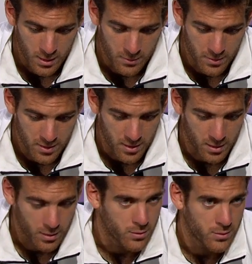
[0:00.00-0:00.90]

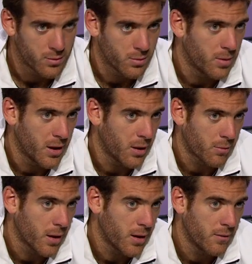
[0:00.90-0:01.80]
everything good to be
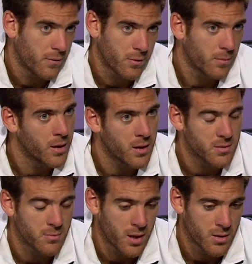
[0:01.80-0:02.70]
ready for my
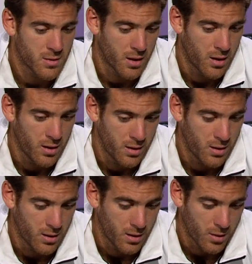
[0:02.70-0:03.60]
next match, I